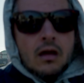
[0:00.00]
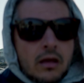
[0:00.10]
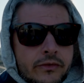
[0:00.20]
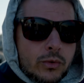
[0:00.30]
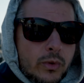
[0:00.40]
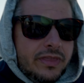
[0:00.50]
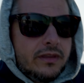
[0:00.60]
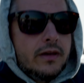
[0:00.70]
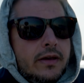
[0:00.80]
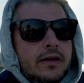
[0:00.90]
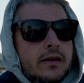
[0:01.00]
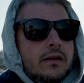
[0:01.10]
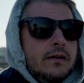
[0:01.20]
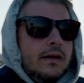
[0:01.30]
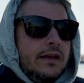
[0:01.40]
So with the
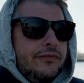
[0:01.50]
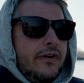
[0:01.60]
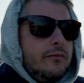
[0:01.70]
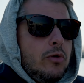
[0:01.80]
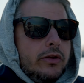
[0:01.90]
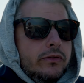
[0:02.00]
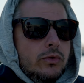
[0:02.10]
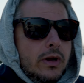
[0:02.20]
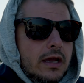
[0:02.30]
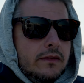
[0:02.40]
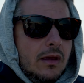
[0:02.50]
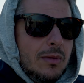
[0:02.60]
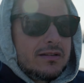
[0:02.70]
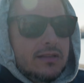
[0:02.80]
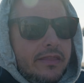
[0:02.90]
S5 Mark IIX, I'm
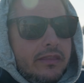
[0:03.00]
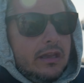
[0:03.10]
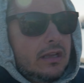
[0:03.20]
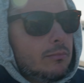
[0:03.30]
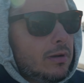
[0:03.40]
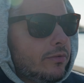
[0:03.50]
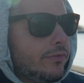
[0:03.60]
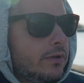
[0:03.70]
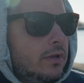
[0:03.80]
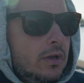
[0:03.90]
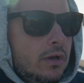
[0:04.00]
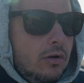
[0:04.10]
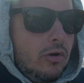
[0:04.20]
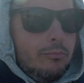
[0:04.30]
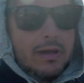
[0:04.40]
actually thinking about
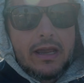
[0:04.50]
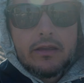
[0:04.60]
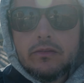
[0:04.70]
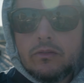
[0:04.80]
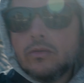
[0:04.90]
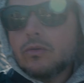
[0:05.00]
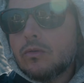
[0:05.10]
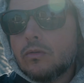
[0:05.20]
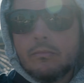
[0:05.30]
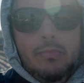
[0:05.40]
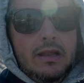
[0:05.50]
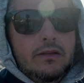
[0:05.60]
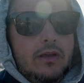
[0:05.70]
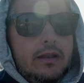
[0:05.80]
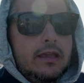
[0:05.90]
going back to
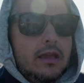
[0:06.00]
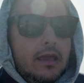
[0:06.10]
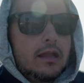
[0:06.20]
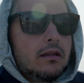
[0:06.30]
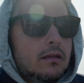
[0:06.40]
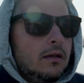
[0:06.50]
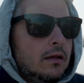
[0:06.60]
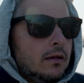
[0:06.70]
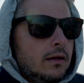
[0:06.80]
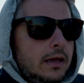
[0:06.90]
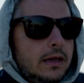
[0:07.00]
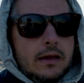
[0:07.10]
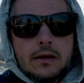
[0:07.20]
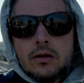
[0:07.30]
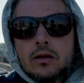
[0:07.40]
Panasonic again.
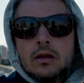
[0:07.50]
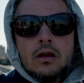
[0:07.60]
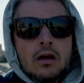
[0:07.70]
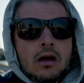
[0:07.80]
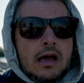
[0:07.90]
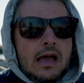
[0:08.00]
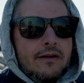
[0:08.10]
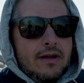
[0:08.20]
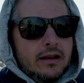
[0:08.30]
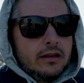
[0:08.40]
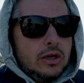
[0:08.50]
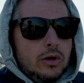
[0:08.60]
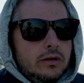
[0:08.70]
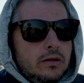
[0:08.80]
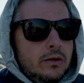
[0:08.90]
I've had a
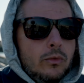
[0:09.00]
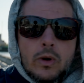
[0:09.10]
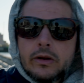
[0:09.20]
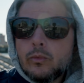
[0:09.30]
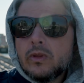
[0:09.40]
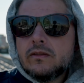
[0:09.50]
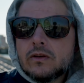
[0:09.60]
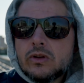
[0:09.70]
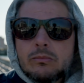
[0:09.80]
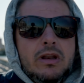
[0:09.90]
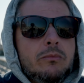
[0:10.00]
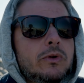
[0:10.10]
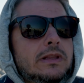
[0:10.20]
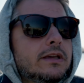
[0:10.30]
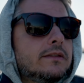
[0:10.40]
good run with Sony, but I'm
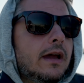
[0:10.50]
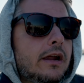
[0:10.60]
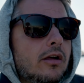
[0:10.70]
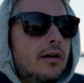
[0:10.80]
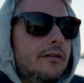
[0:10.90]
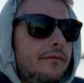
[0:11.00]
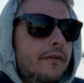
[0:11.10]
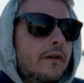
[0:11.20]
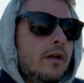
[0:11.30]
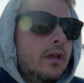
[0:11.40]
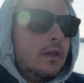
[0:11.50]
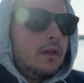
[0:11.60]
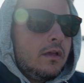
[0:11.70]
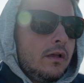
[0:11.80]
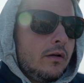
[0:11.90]
really tired of
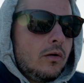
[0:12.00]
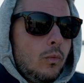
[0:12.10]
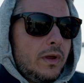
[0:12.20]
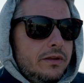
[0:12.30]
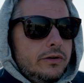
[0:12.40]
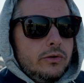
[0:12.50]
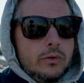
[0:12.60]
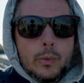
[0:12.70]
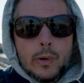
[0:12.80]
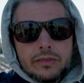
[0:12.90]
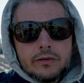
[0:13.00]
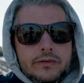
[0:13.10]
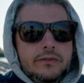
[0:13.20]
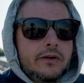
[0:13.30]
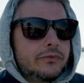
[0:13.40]
what they're doing with their
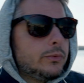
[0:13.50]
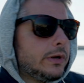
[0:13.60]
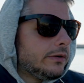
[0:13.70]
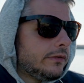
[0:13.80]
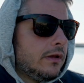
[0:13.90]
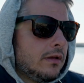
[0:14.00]
software